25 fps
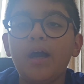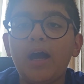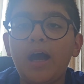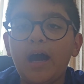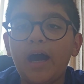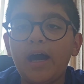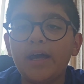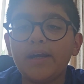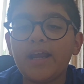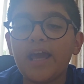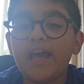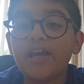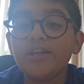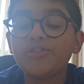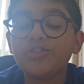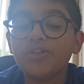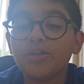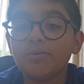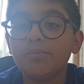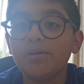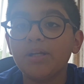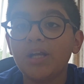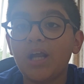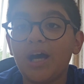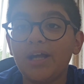And AC
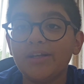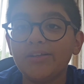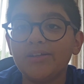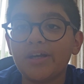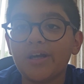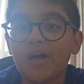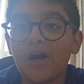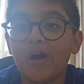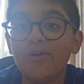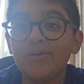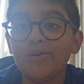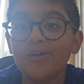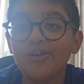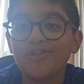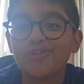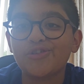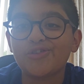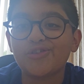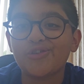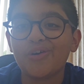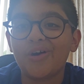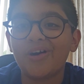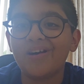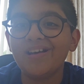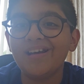Milan, they're currently
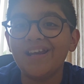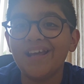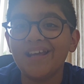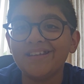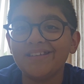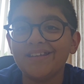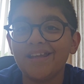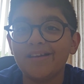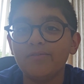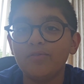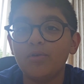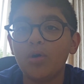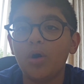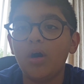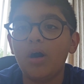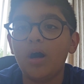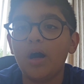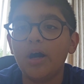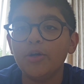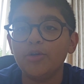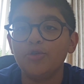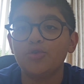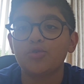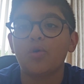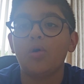struggling. They've got
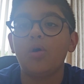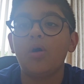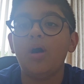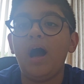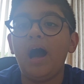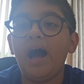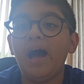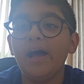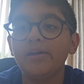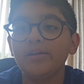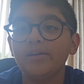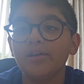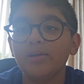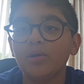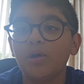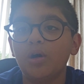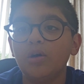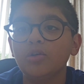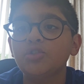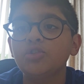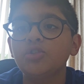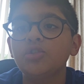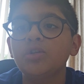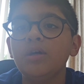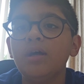a draw and a
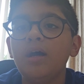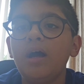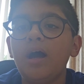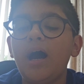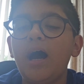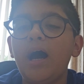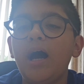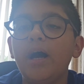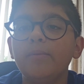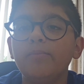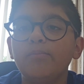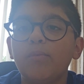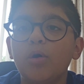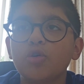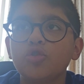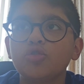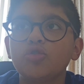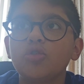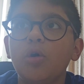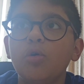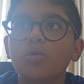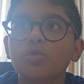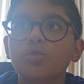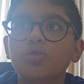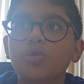loss. And most
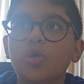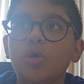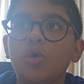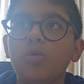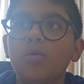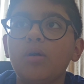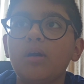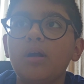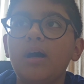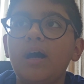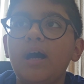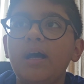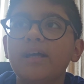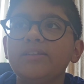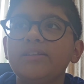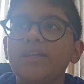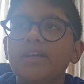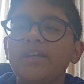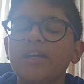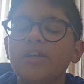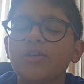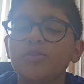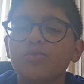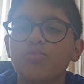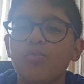goal scorer, I
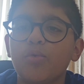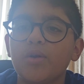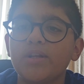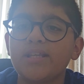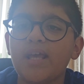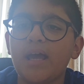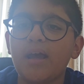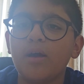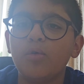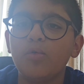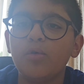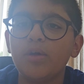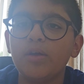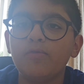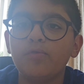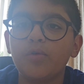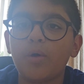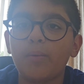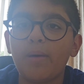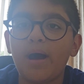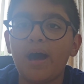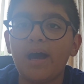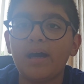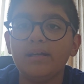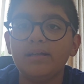think, is Retegui
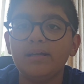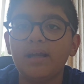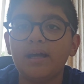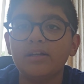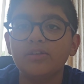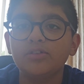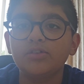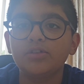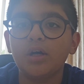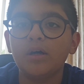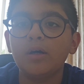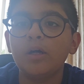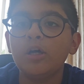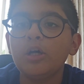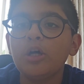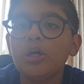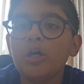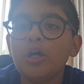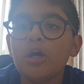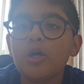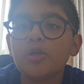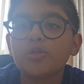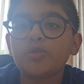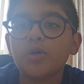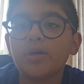from Atlanta.
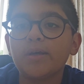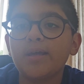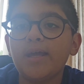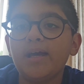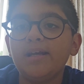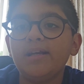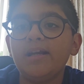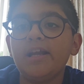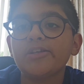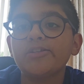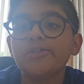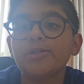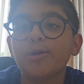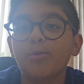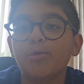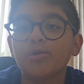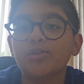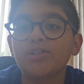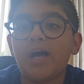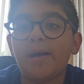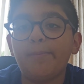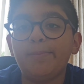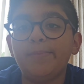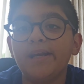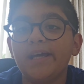So yeah, let's see
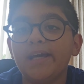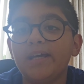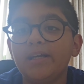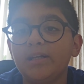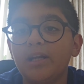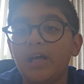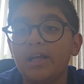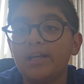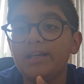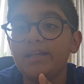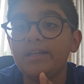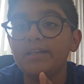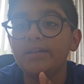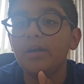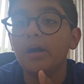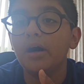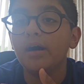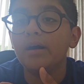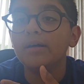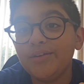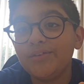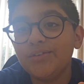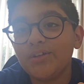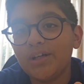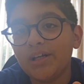what's happening in La Liga.
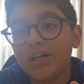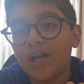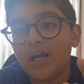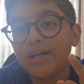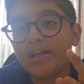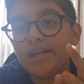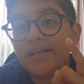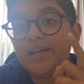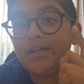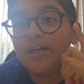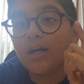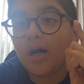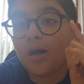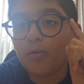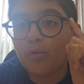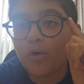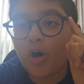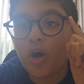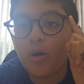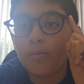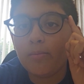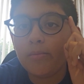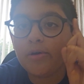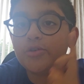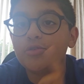In the La Liga,
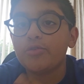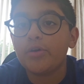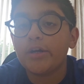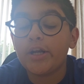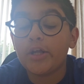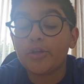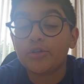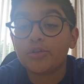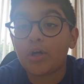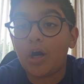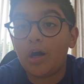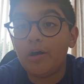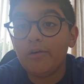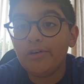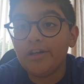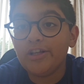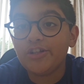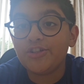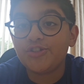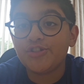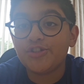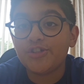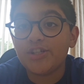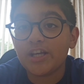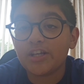Real Madrid is currently
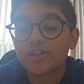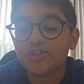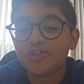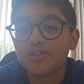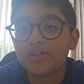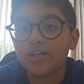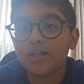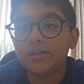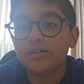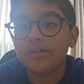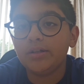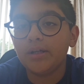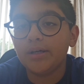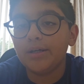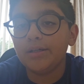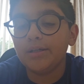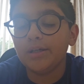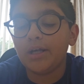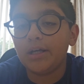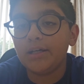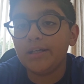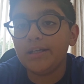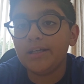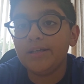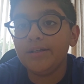6th in the
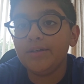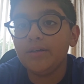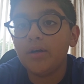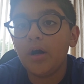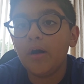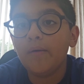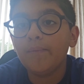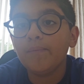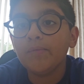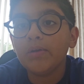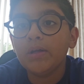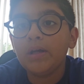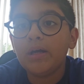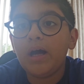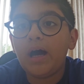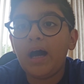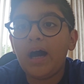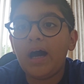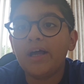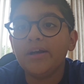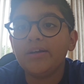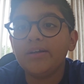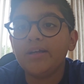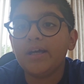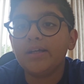La Liga.
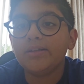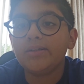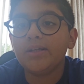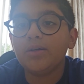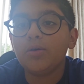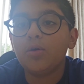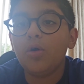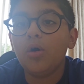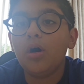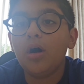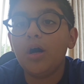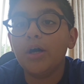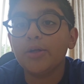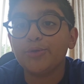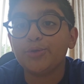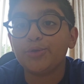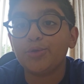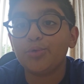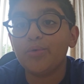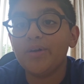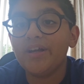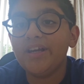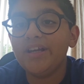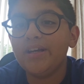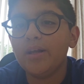And yeah, they've got a
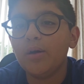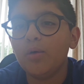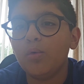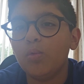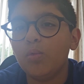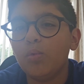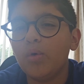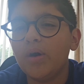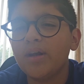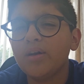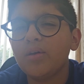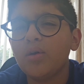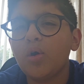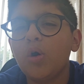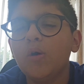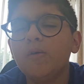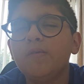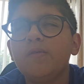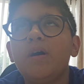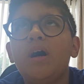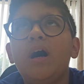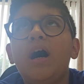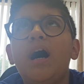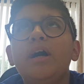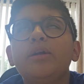3-0 win
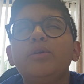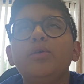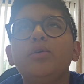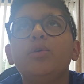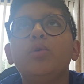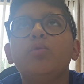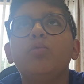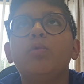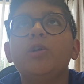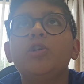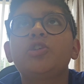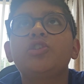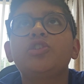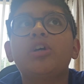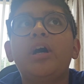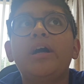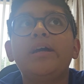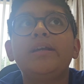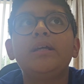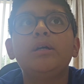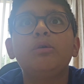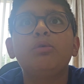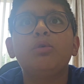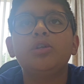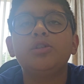over, I don't know which
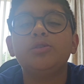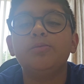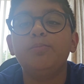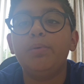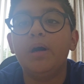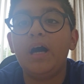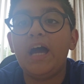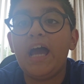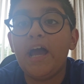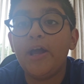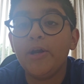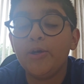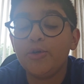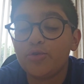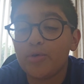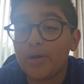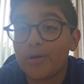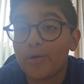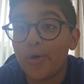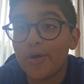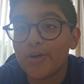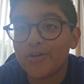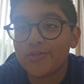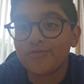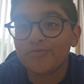side it was, but Endrick
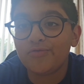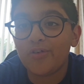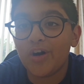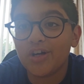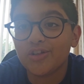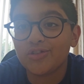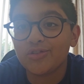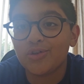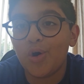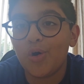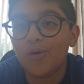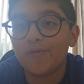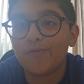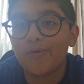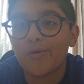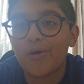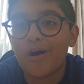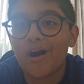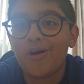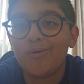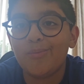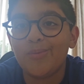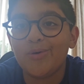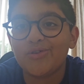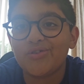got his first goal for
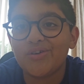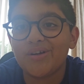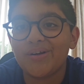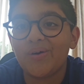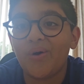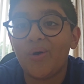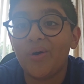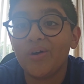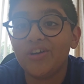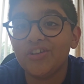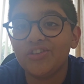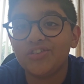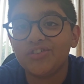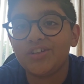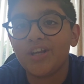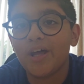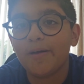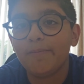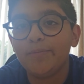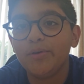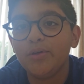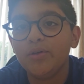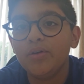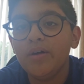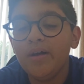Real Madrid on his
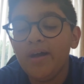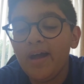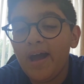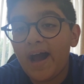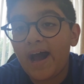debut.